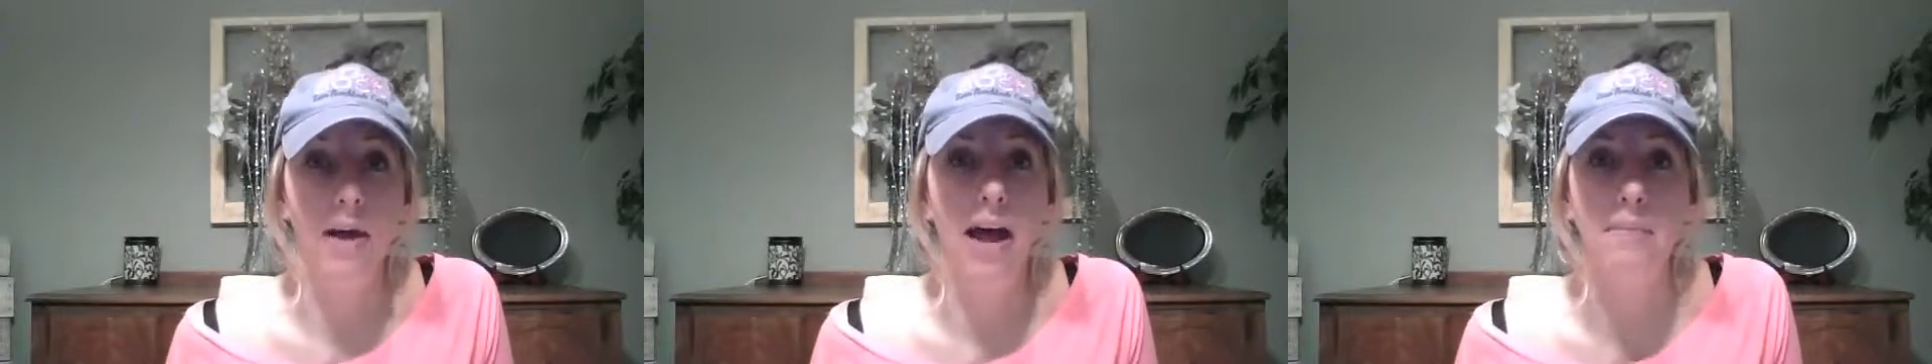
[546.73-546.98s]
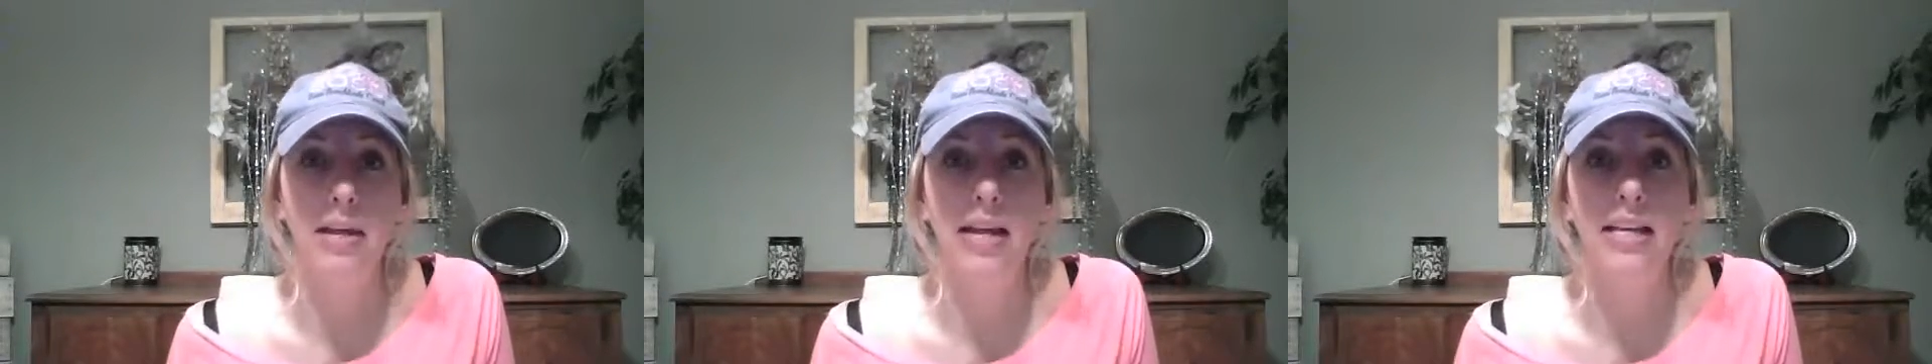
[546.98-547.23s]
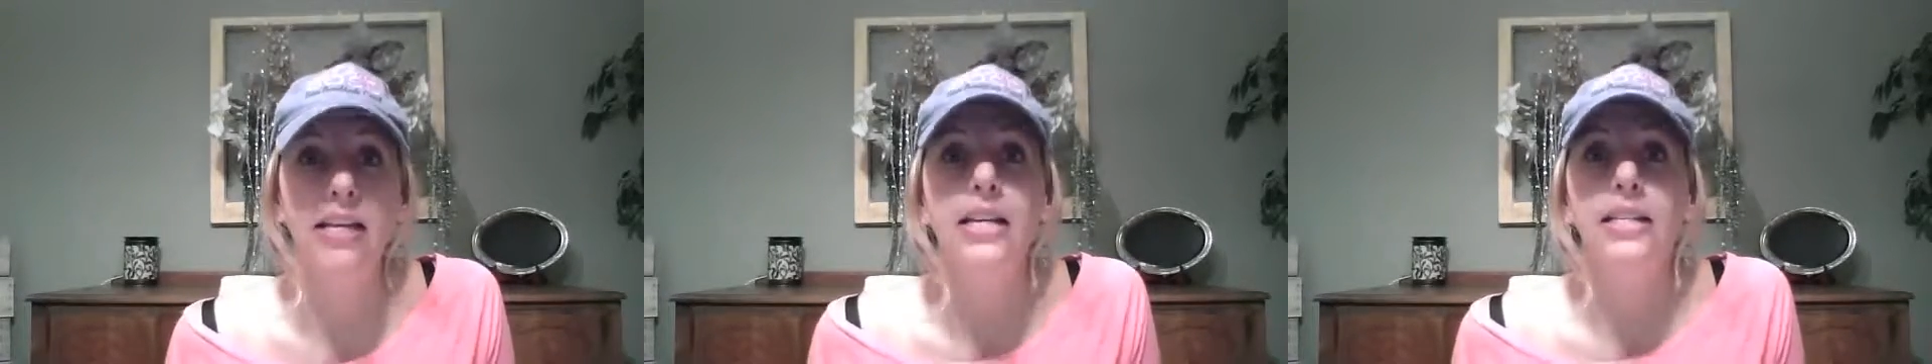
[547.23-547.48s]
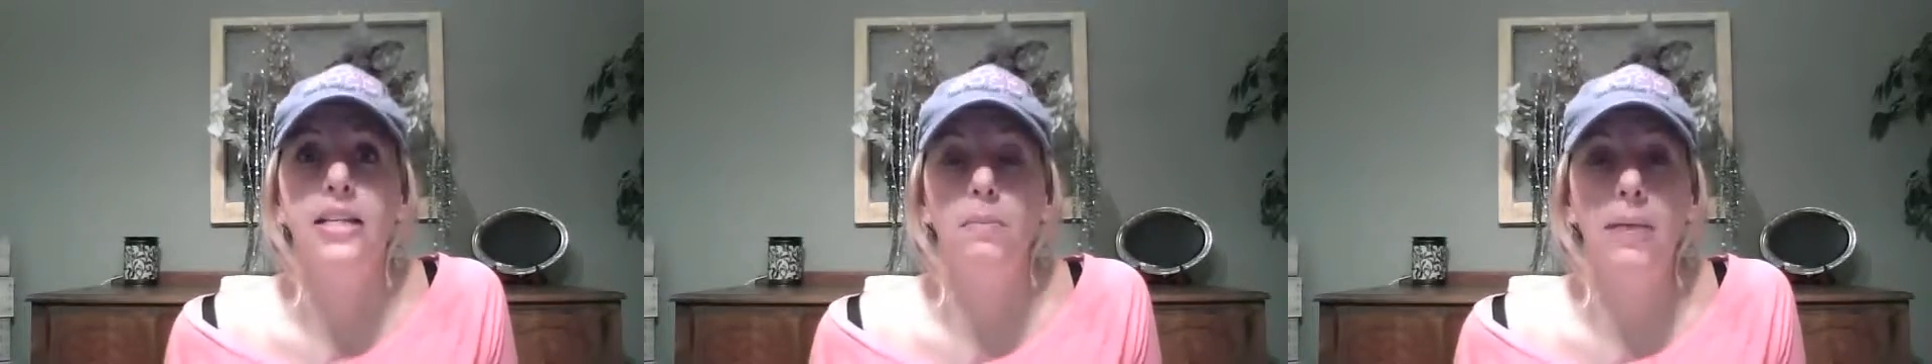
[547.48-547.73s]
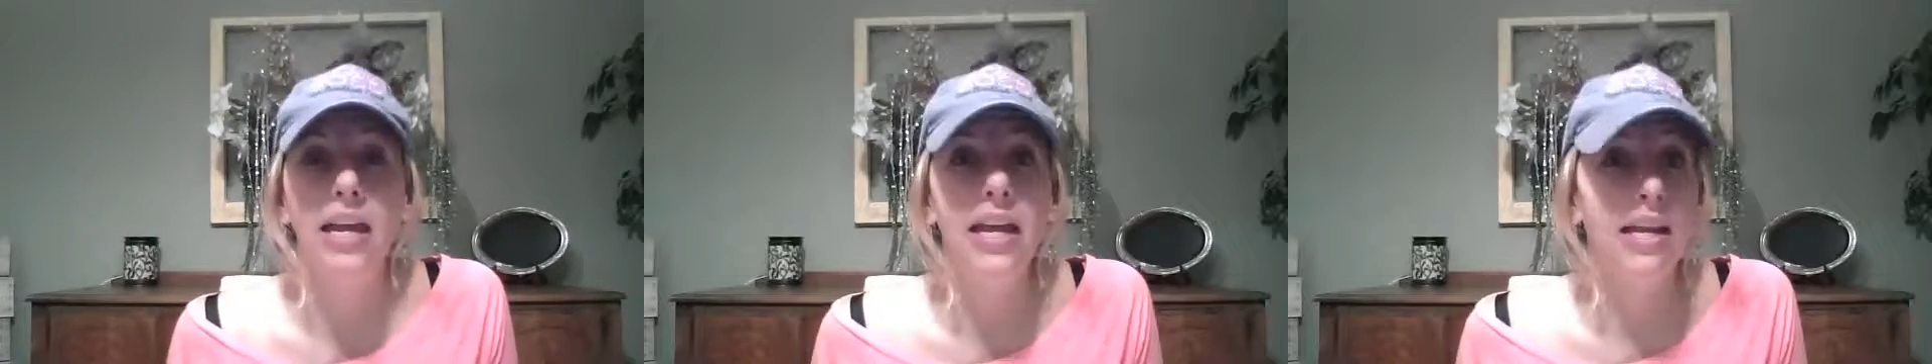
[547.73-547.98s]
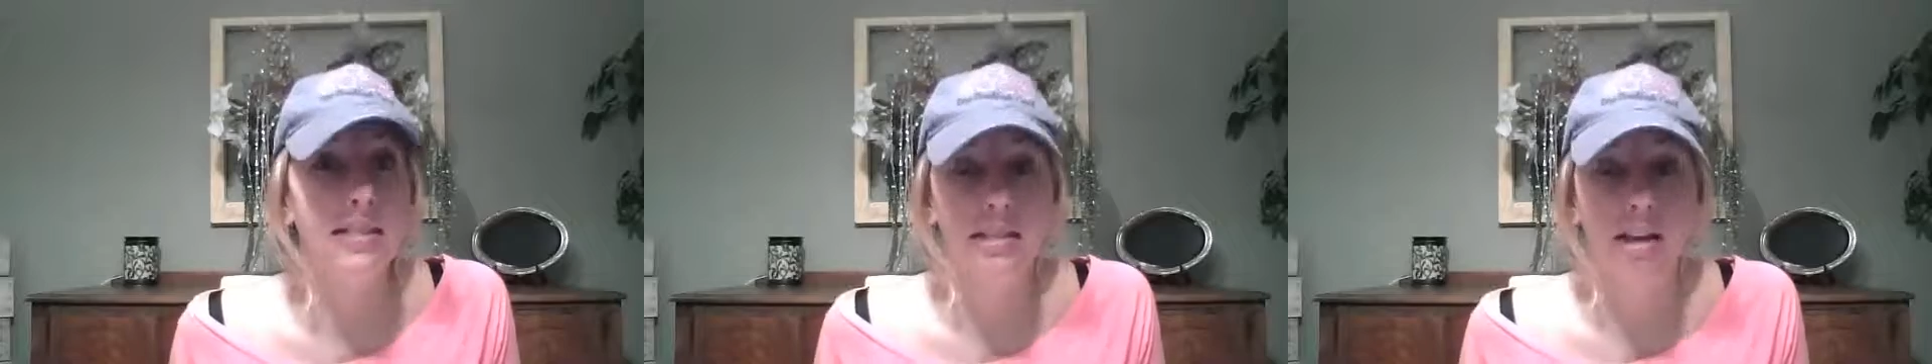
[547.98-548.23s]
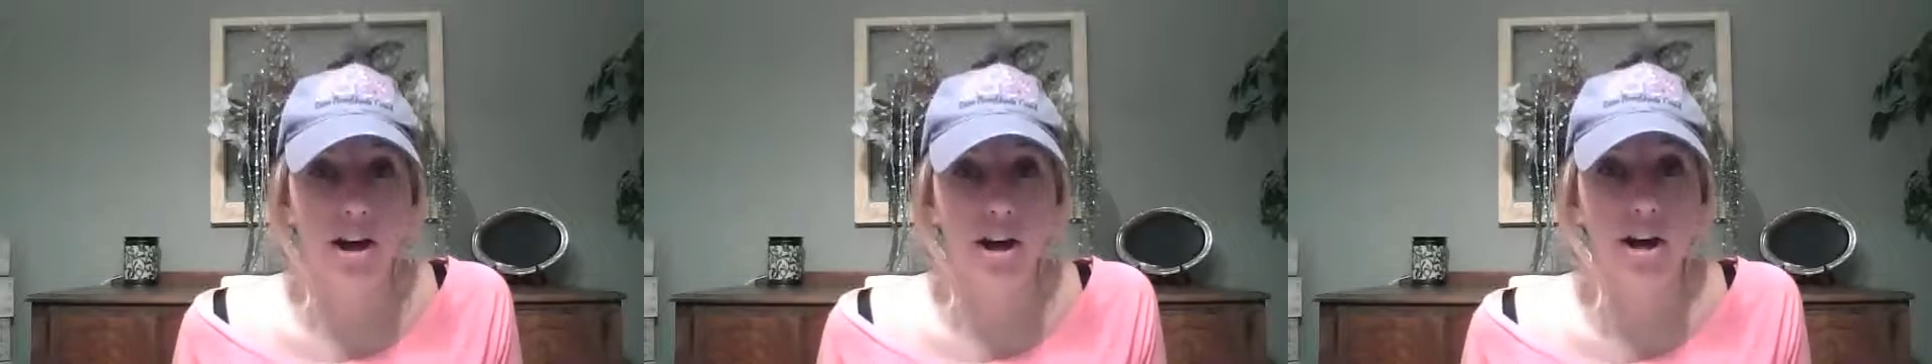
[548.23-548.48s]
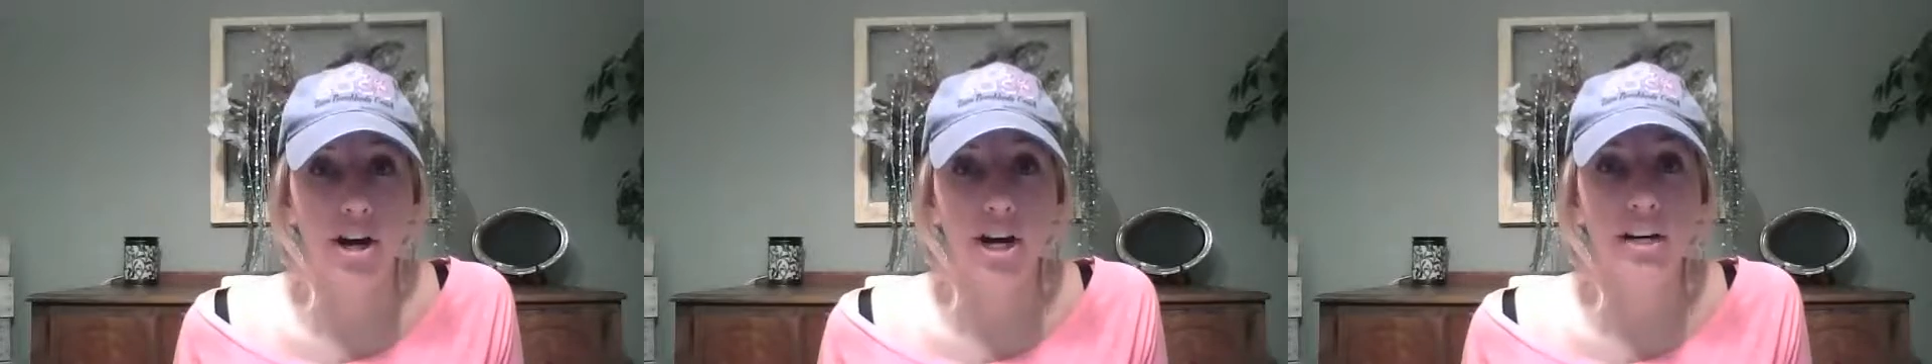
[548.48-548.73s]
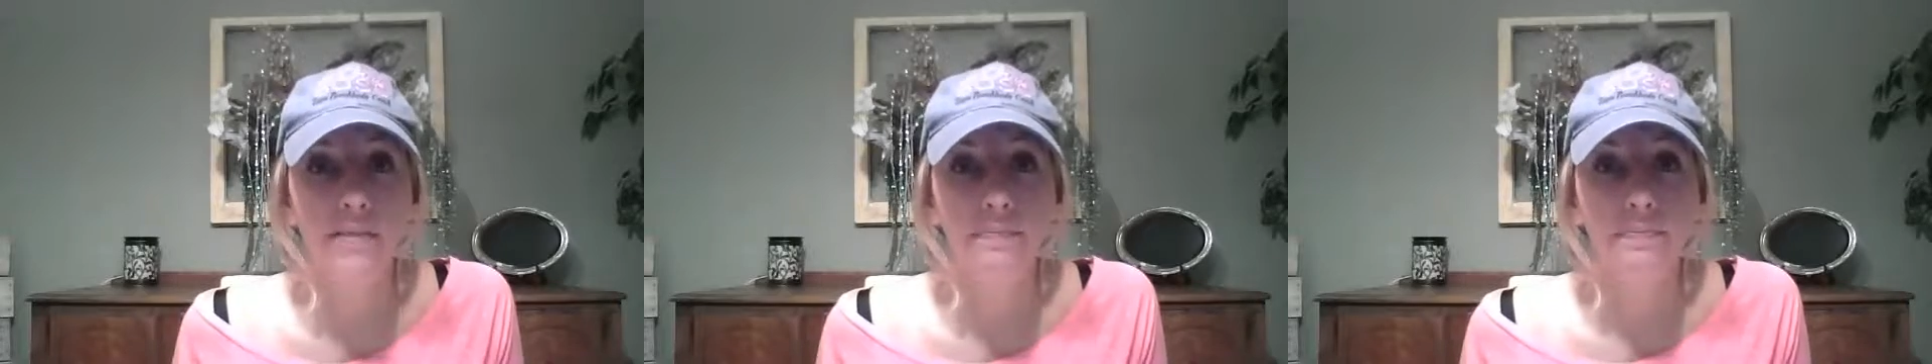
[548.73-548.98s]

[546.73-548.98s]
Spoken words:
I mean, to me, it's not hard.